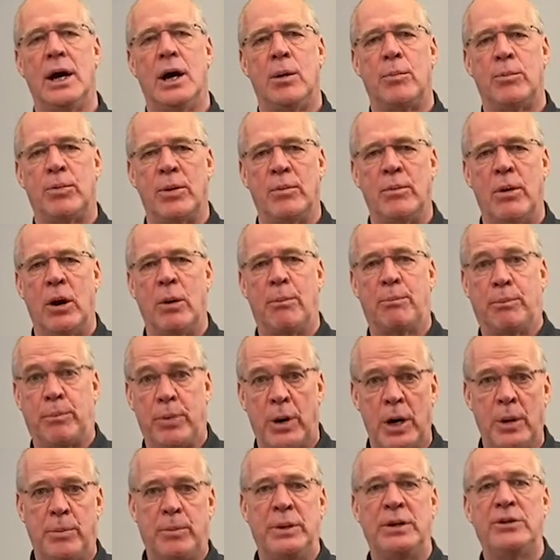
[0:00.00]
promote
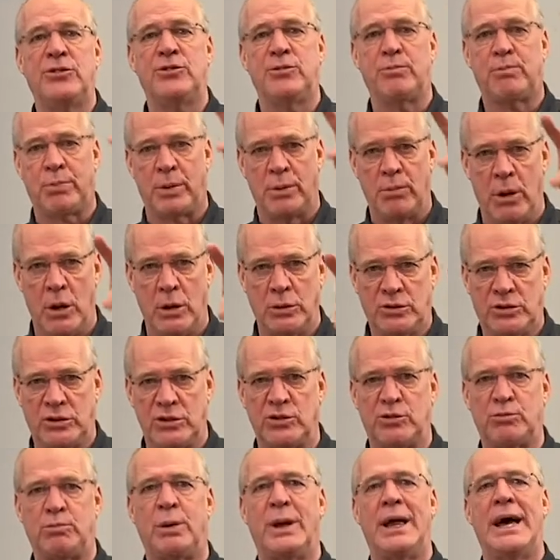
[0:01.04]
purpose,
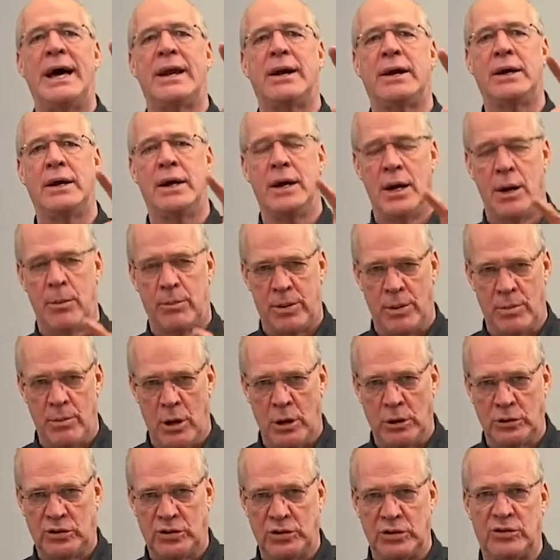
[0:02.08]
promotions planner,
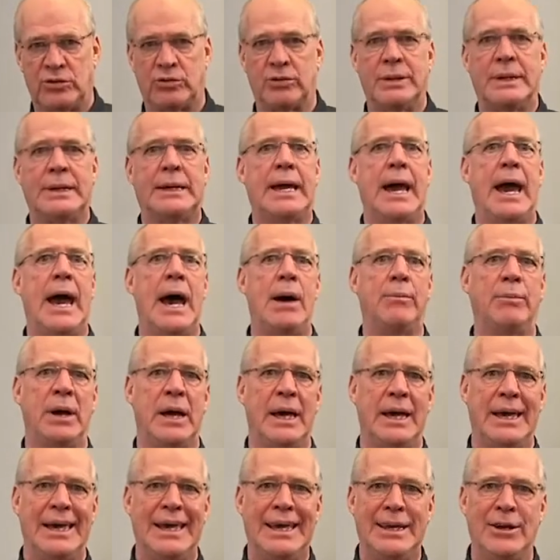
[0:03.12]
promotions recap,
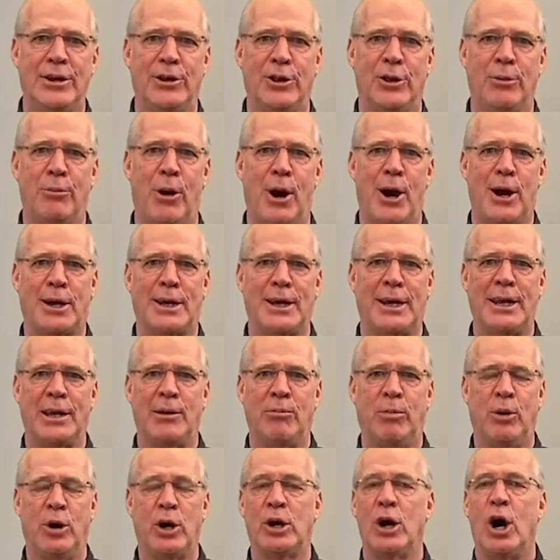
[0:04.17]
into the marketing
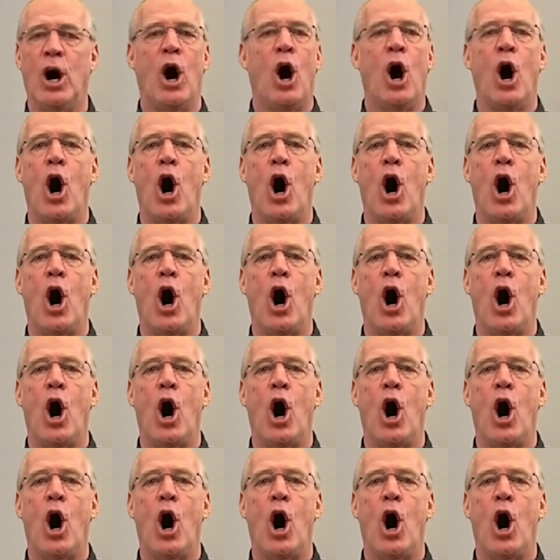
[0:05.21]
book.